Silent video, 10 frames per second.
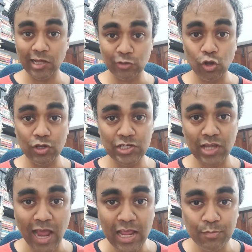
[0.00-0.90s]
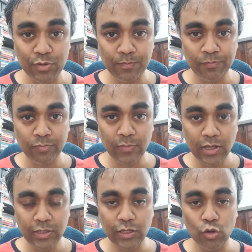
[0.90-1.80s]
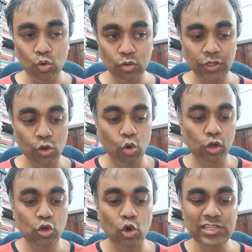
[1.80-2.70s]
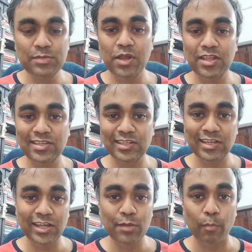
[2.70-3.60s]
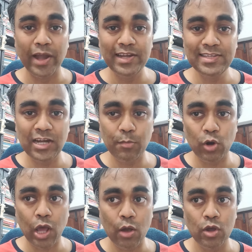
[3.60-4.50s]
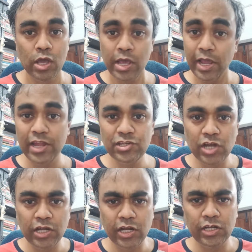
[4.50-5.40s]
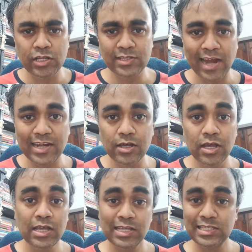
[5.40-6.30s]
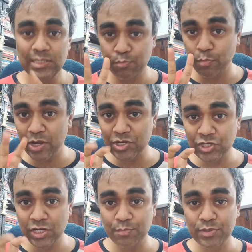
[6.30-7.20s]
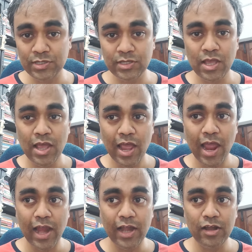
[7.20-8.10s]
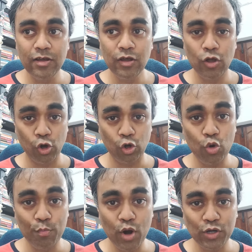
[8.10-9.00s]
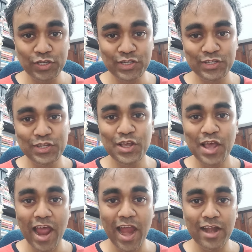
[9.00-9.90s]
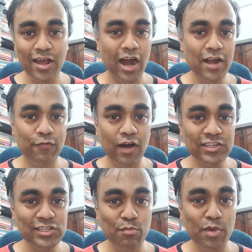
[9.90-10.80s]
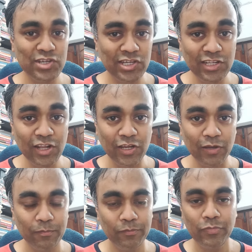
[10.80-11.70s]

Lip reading: technology hype, the whole conspiracy theory mindset about how ancient Indians had spaceships and robots and advanced machinery,